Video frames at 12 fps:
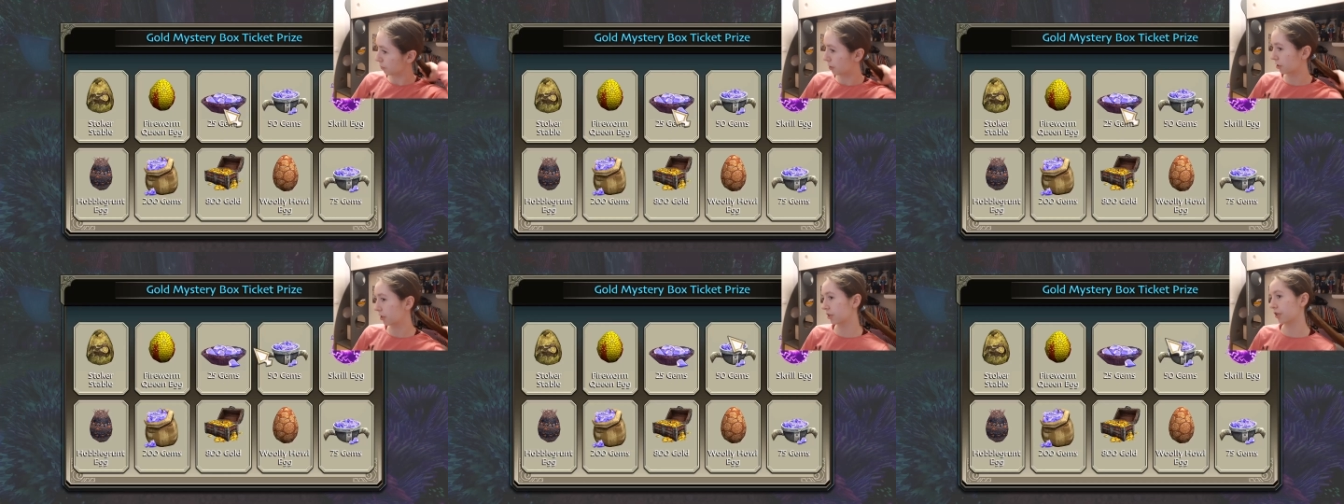I
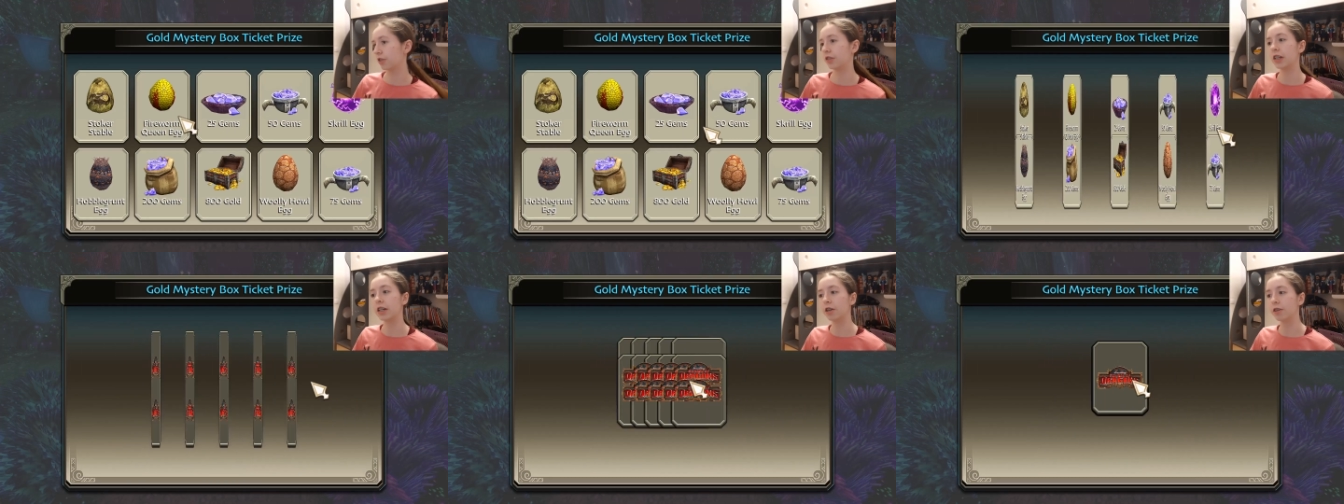mean, you can just
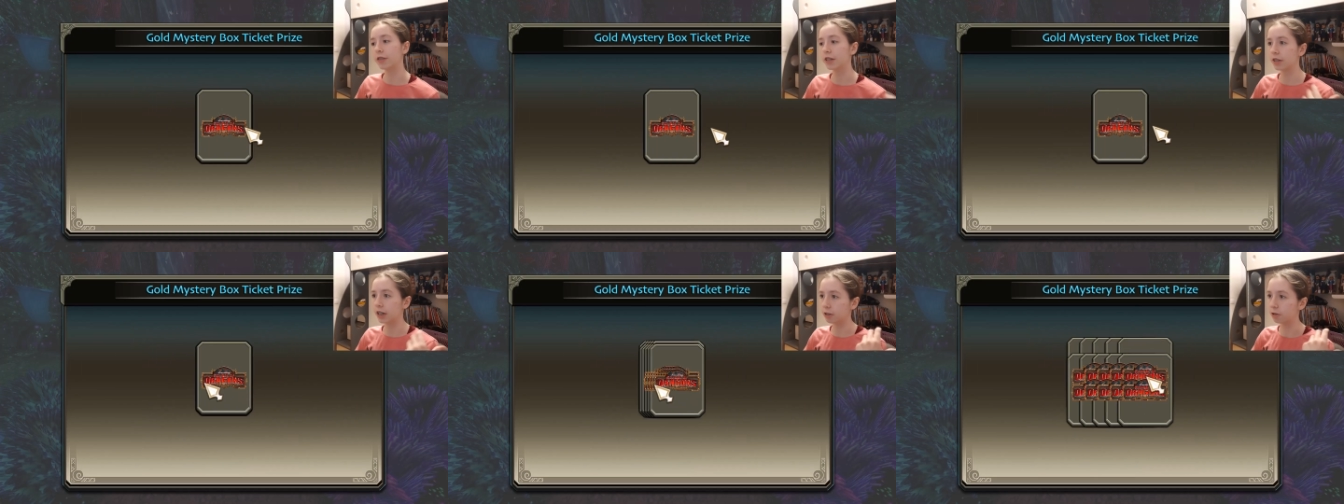see all of
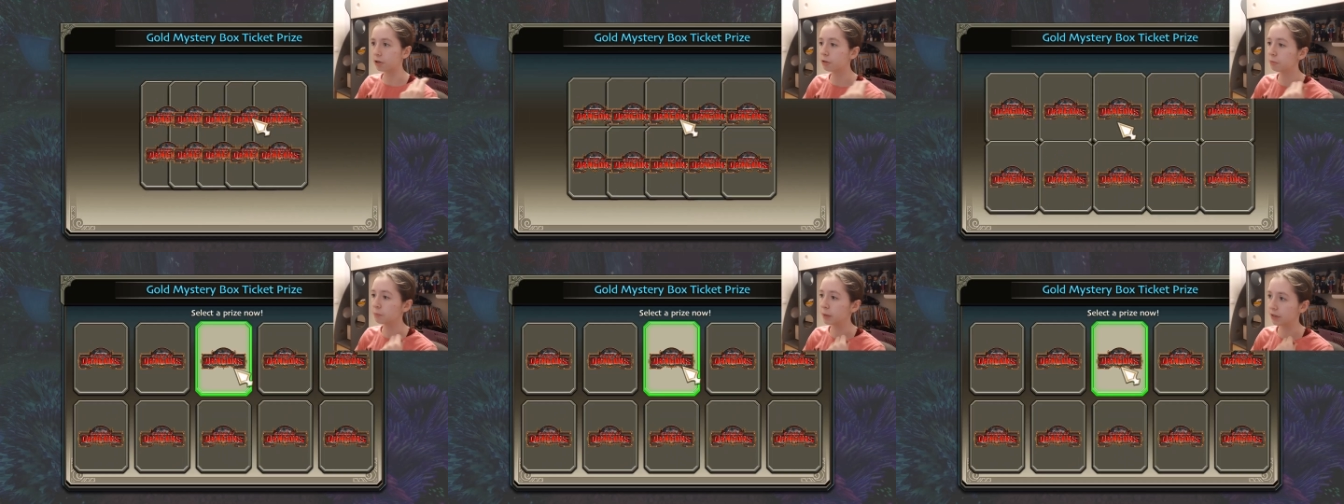these are like,
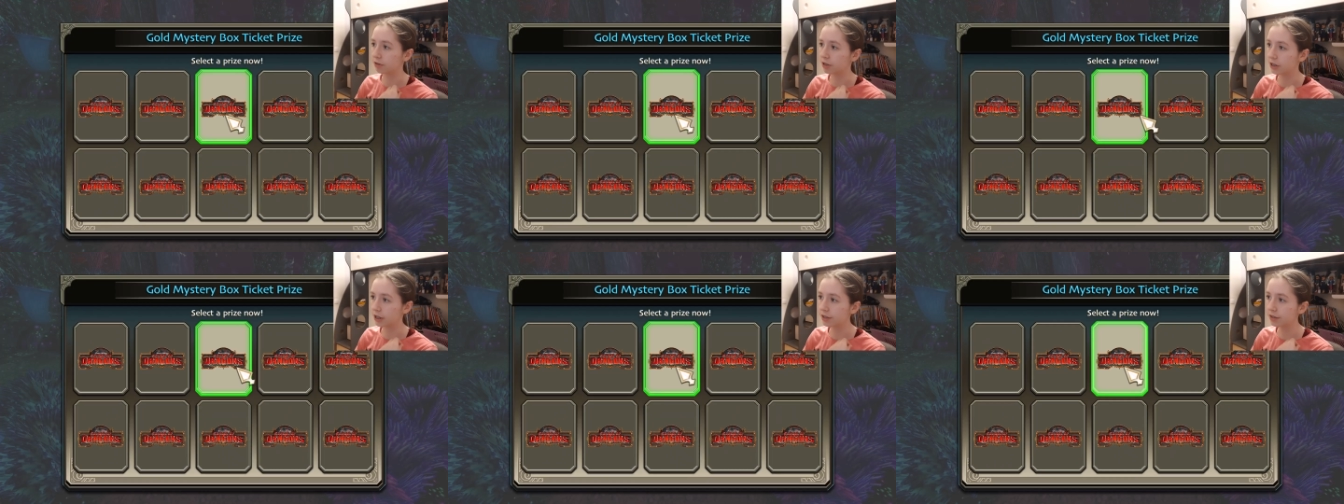gold mystery
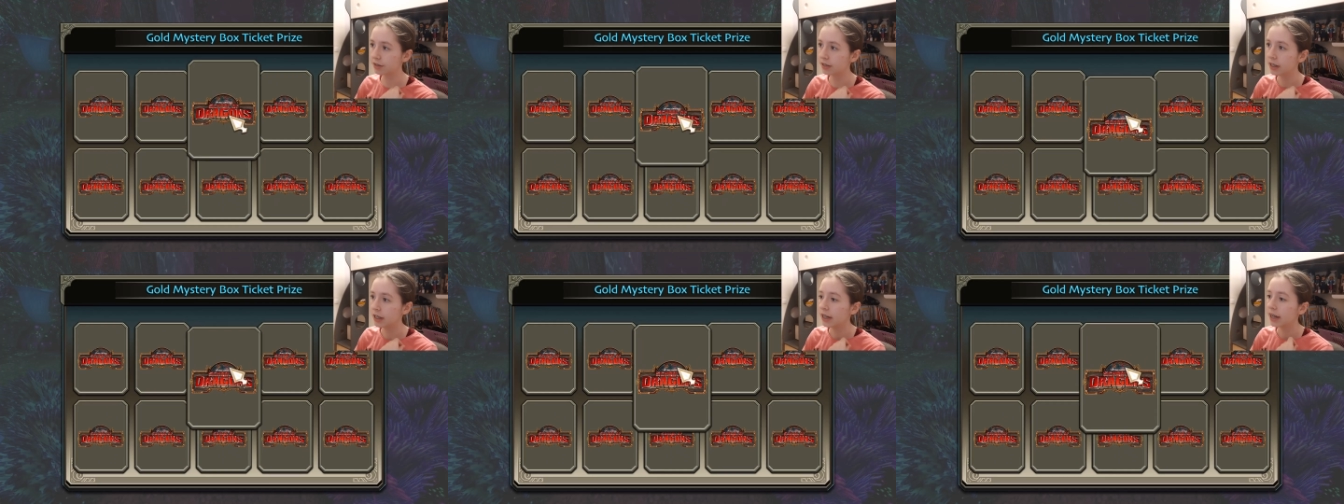chests
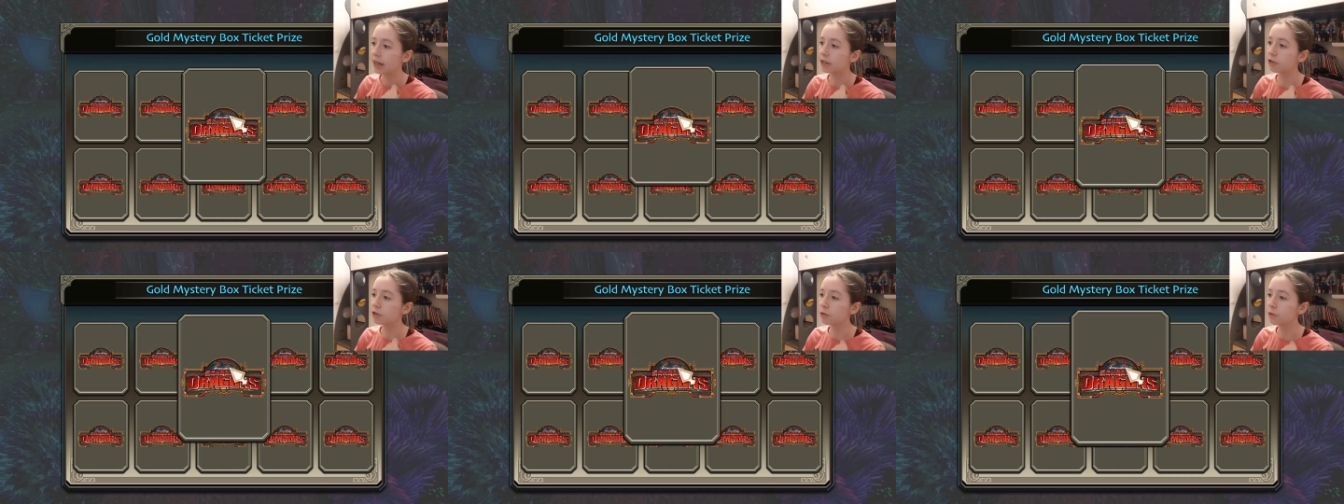
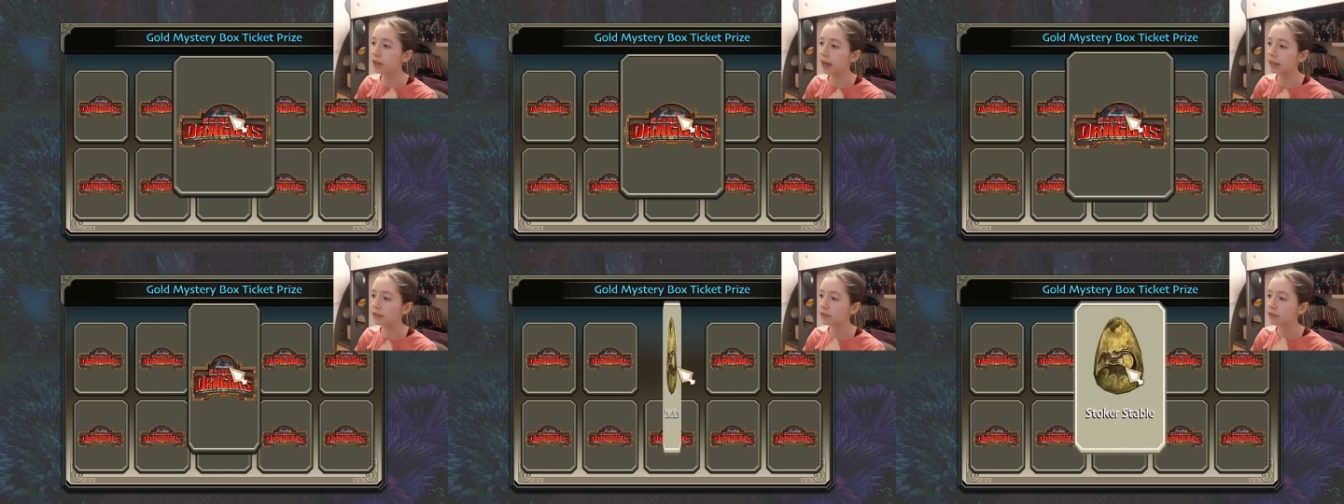and you
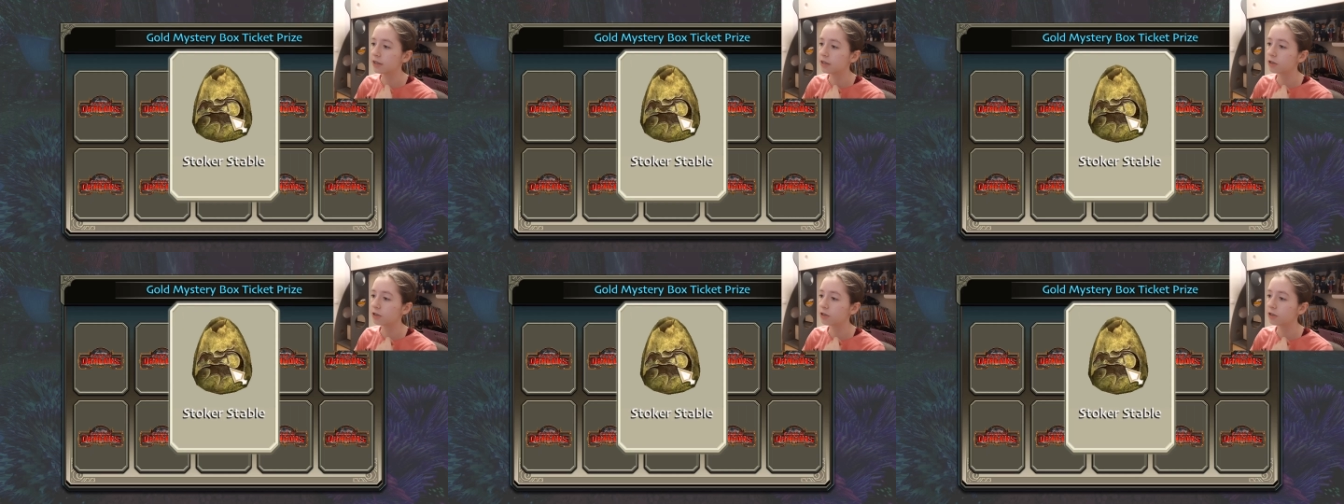get...